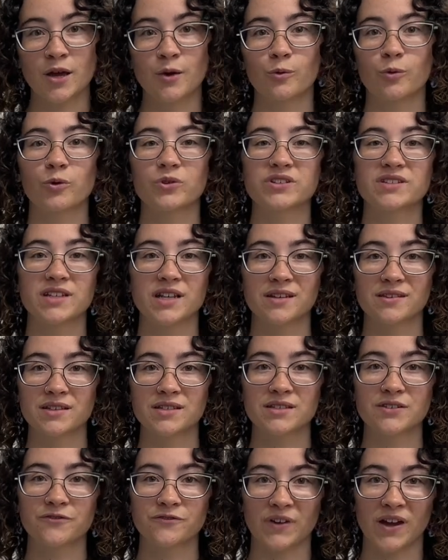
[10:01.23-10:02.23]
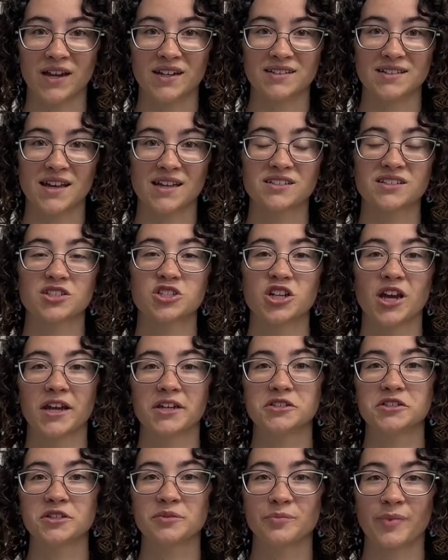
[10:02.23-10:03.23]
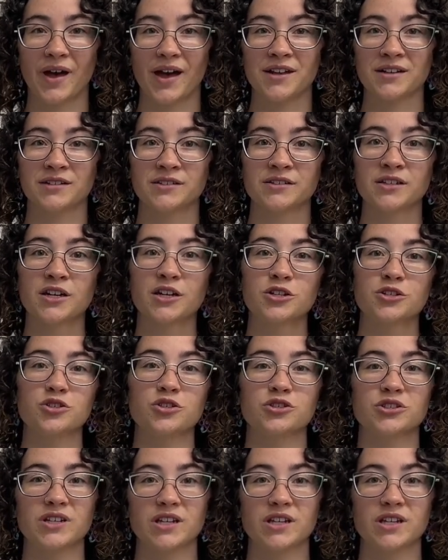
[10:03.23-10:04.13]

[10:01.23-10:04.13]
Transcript: we will see this effect as a changing pattern due to